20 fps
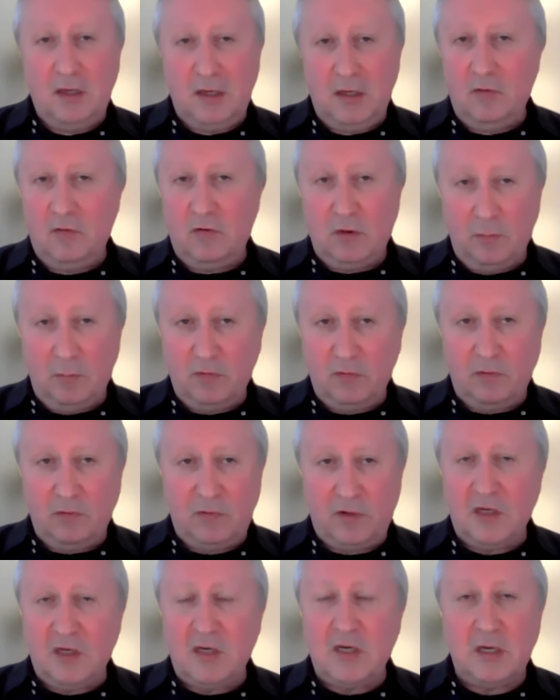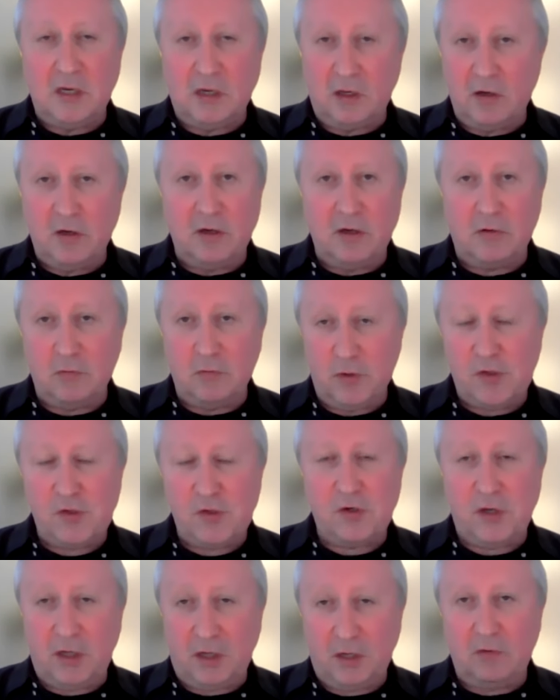in terms of heating and air
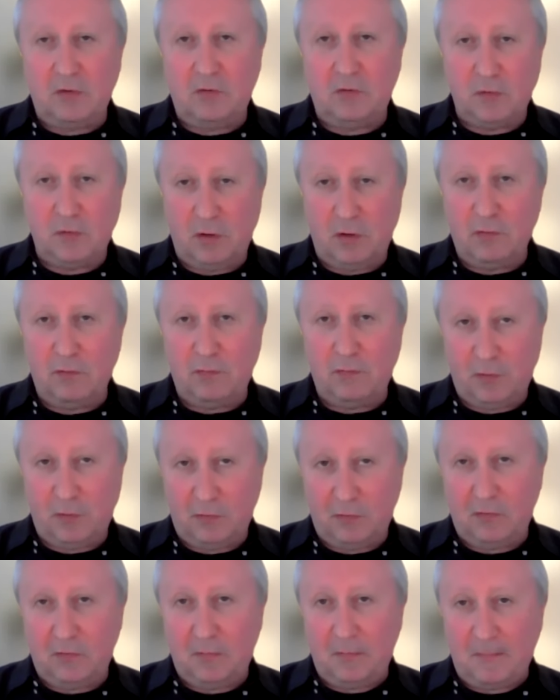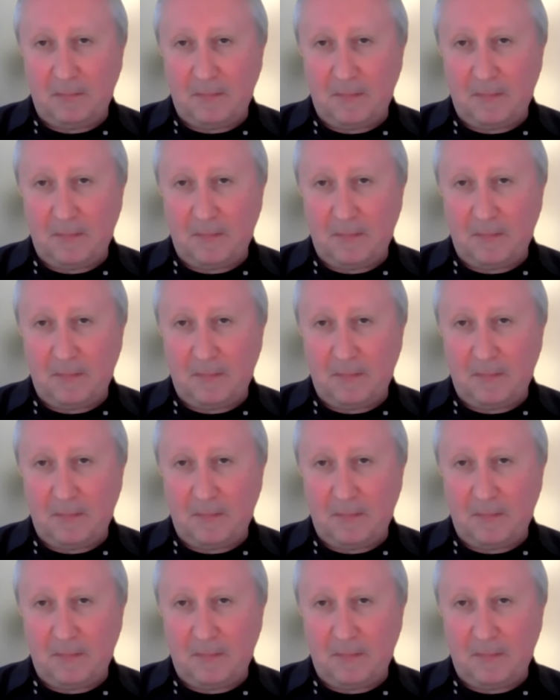conditioning and so on and so forth.